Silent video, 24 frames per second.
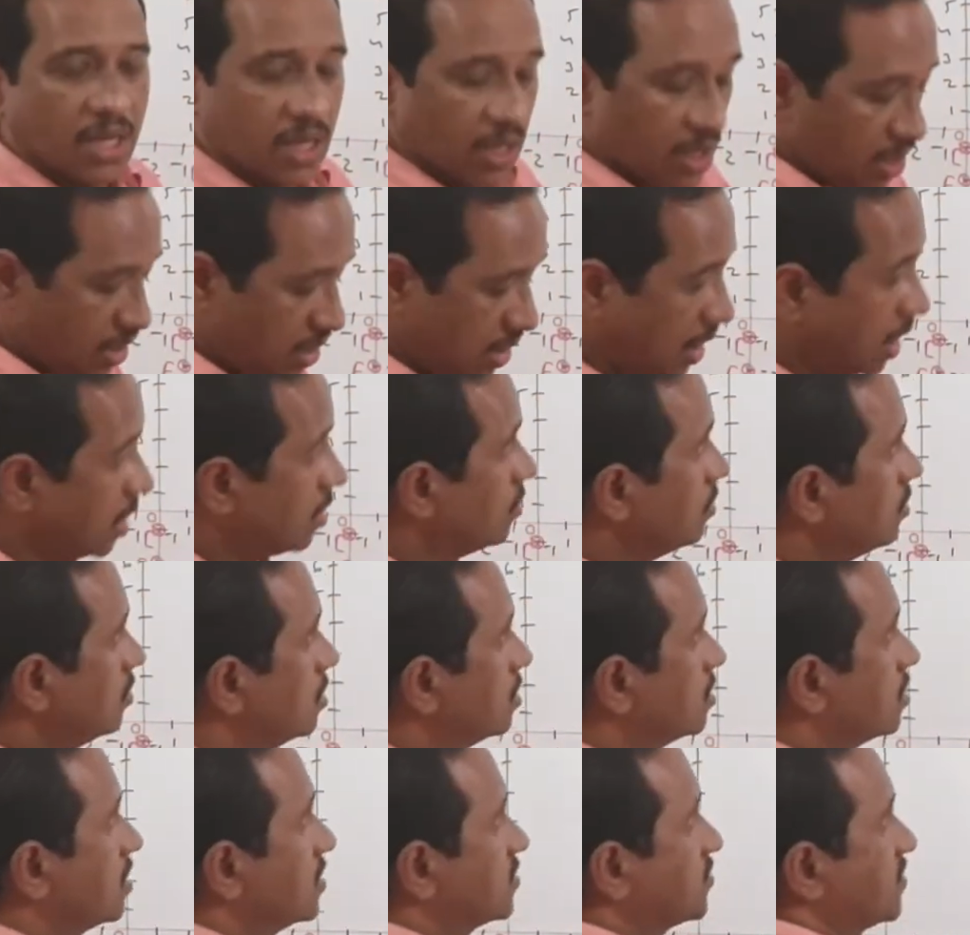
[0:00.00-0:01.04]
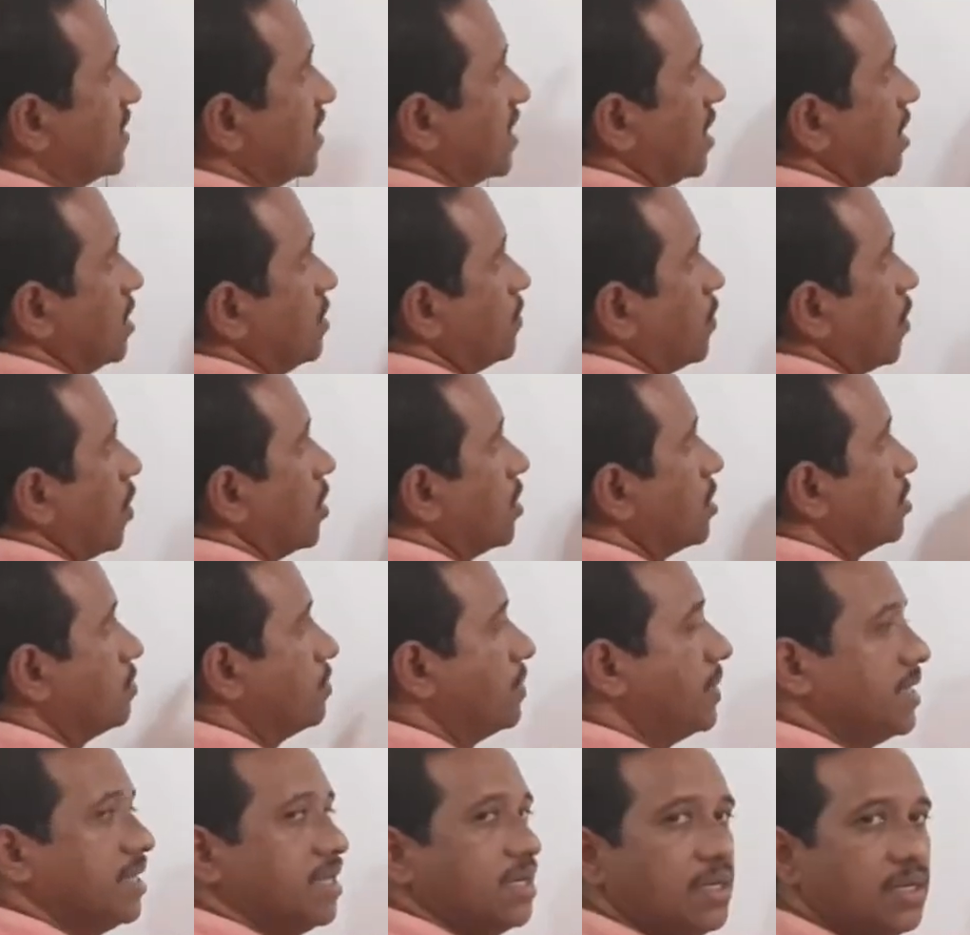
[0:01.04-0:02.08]
And now the second point
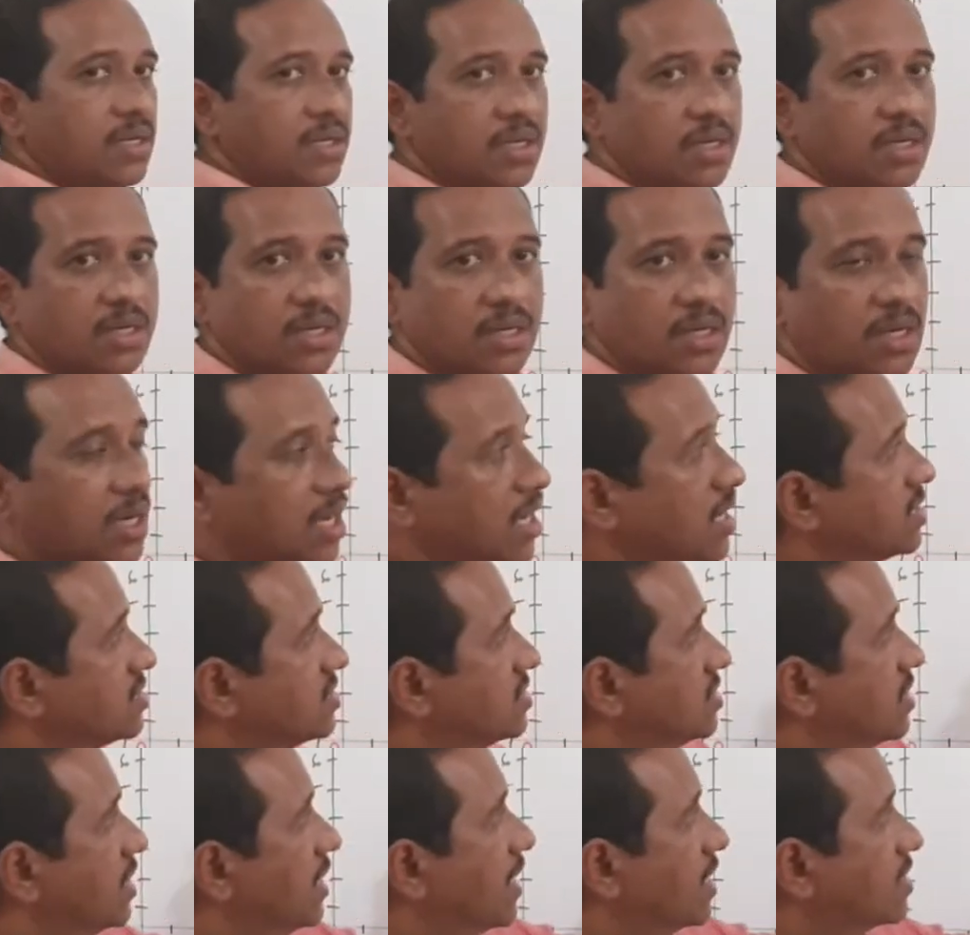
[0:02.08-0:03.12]
B has